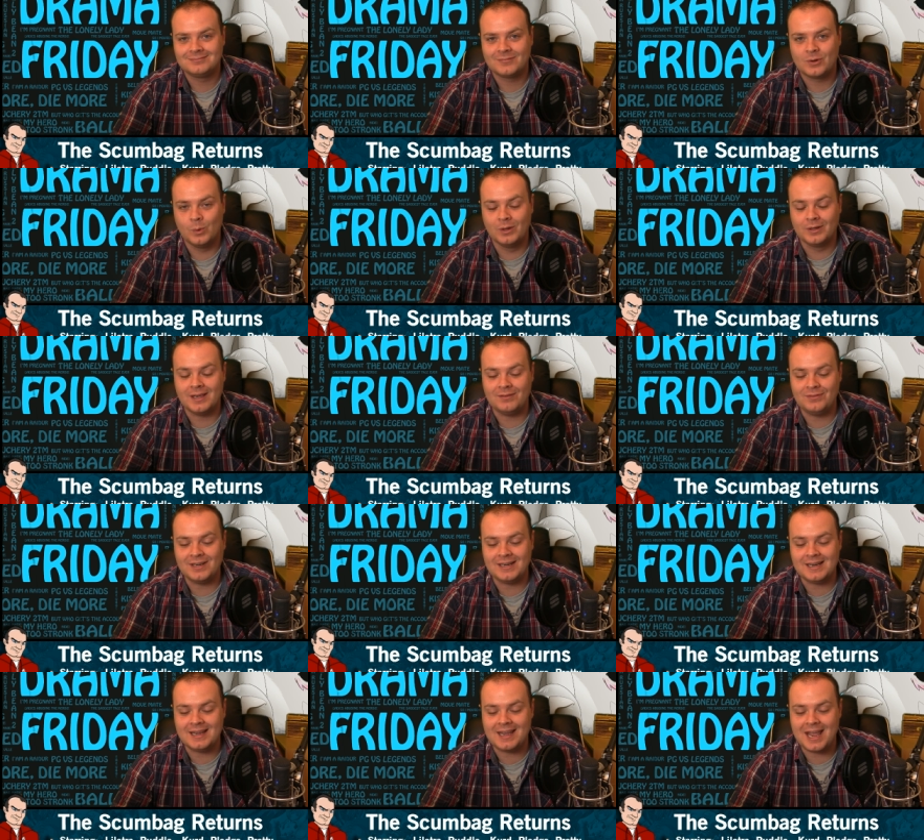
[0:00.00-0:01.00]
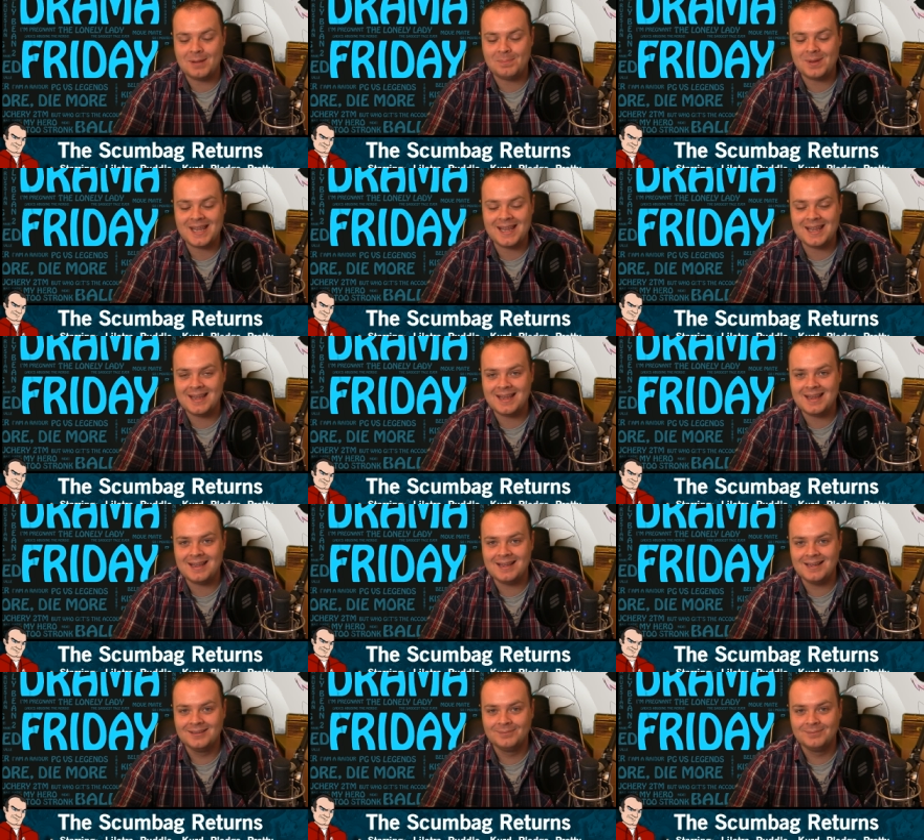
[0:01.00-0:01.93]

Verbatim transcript: We'll give you DKP.